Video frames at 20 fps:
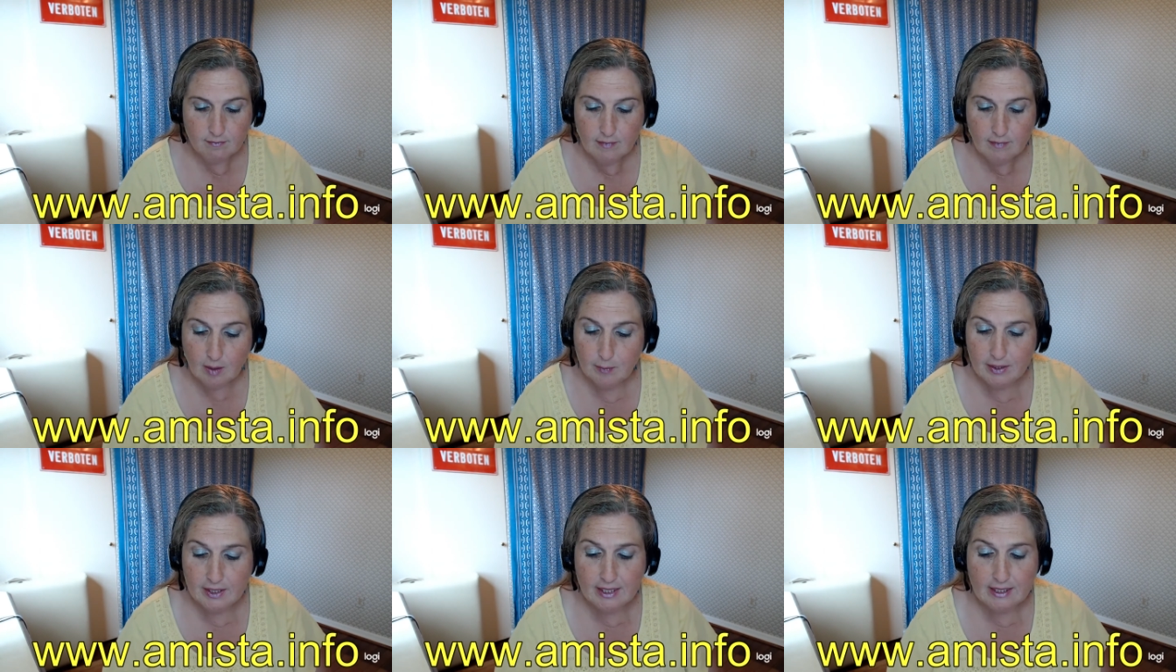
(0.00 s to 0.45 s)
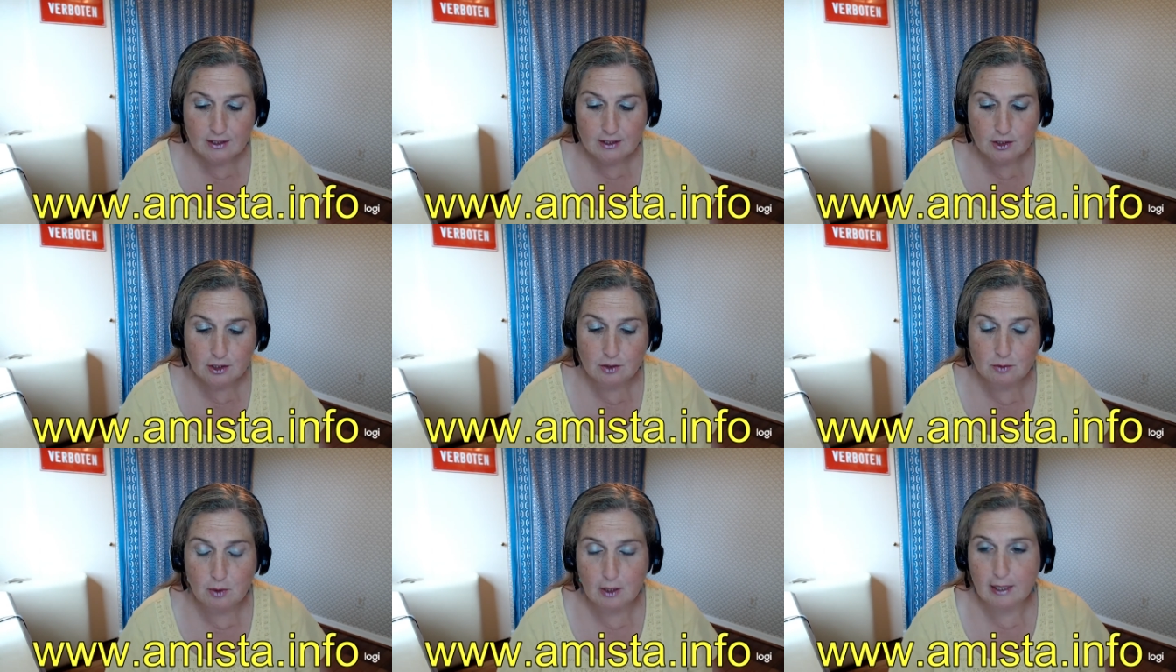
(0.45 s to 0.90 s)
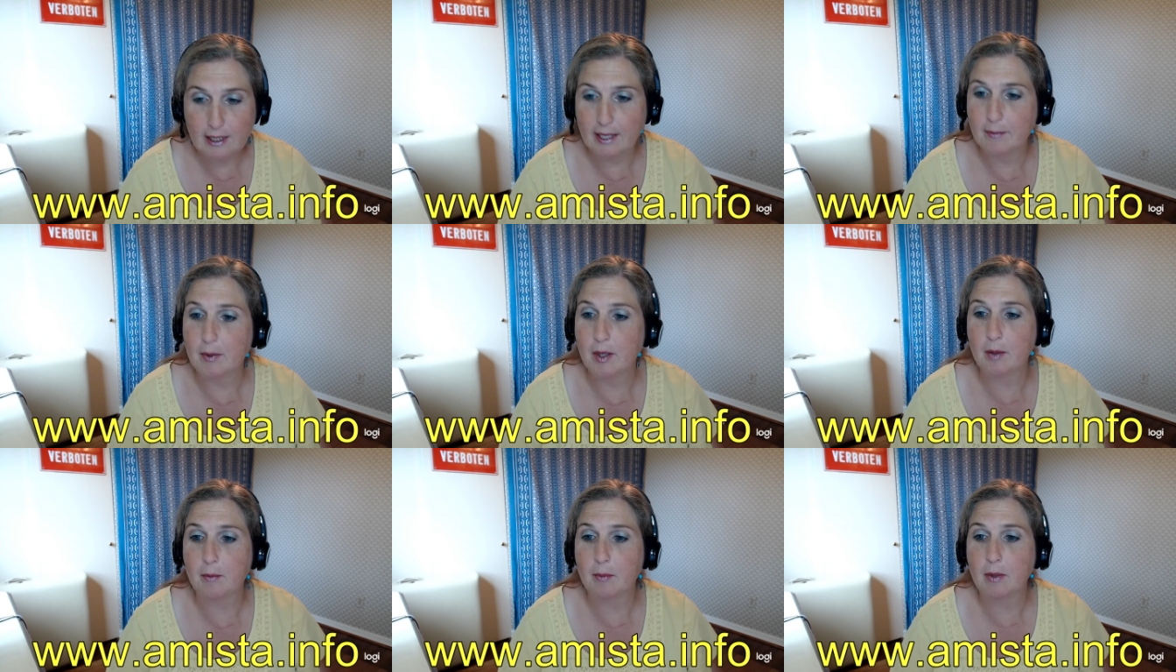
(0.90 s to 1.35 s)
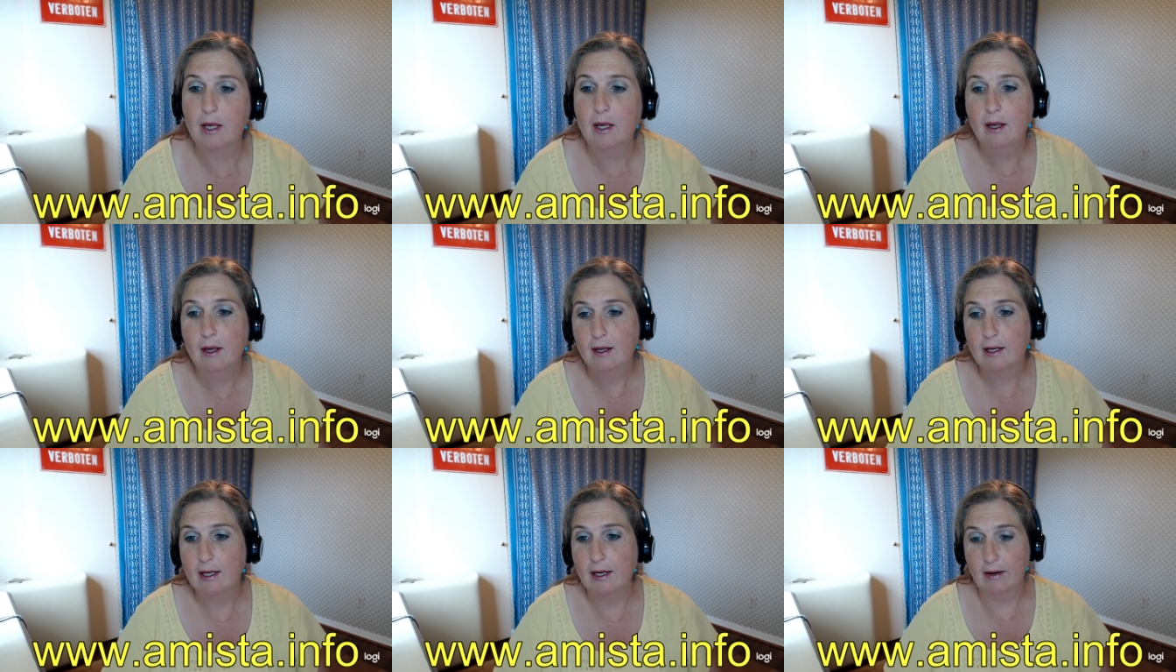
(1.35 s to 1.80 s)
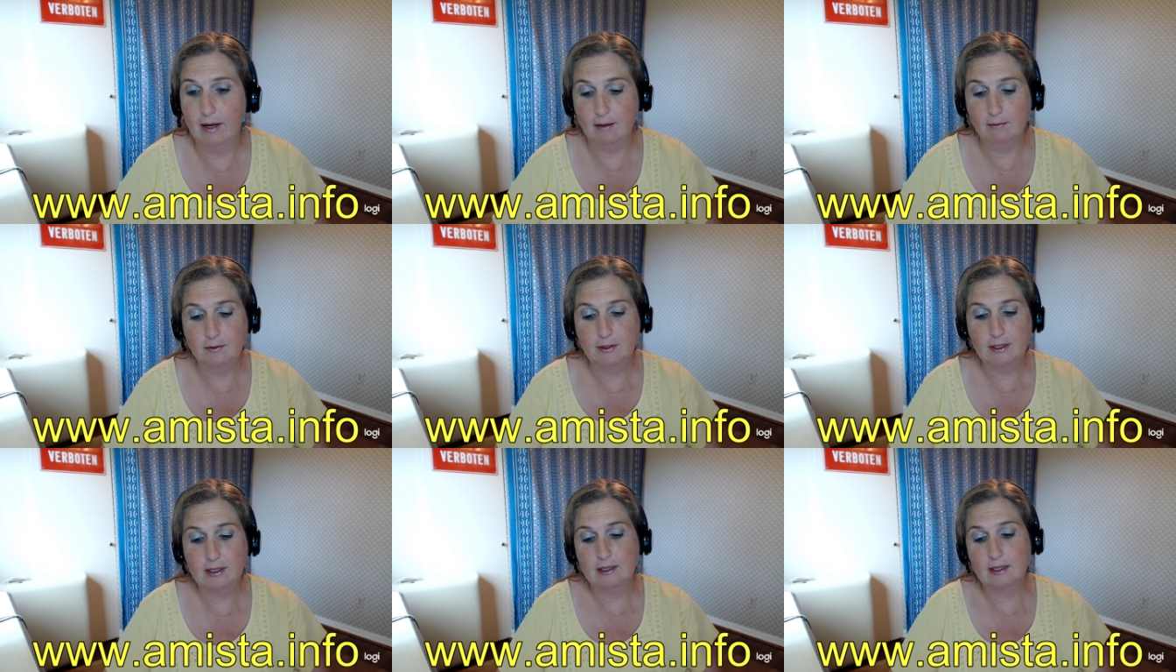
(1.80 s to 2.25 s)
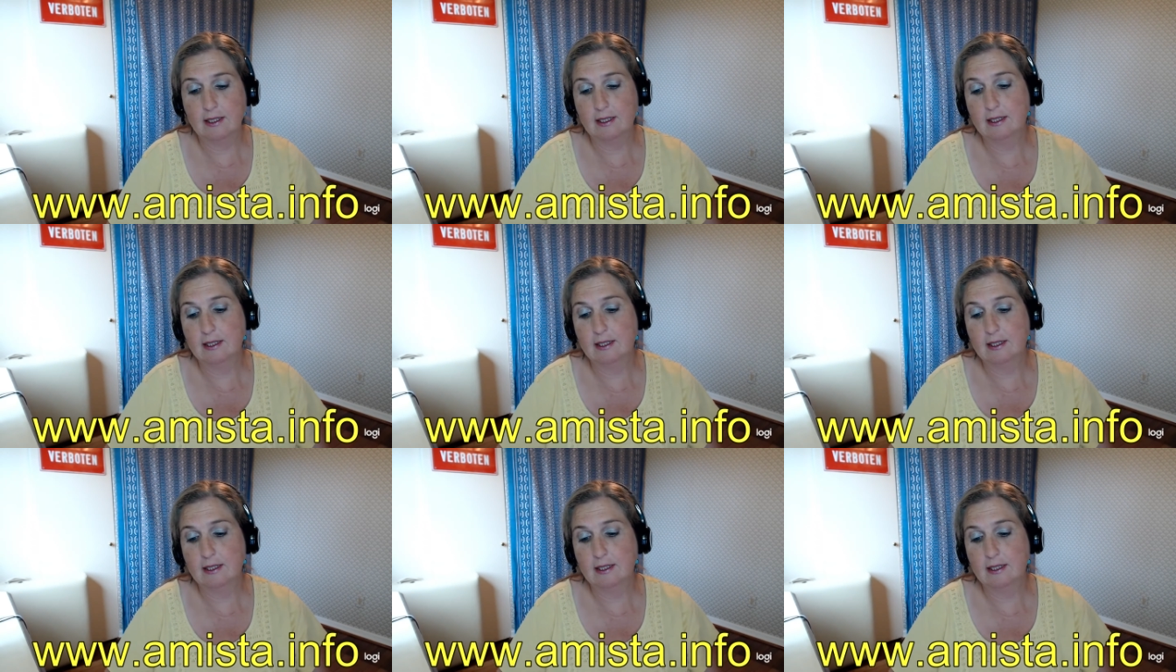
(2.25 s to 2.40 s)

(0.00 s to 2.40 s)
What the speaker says: But that's just what came up. Now, obviously,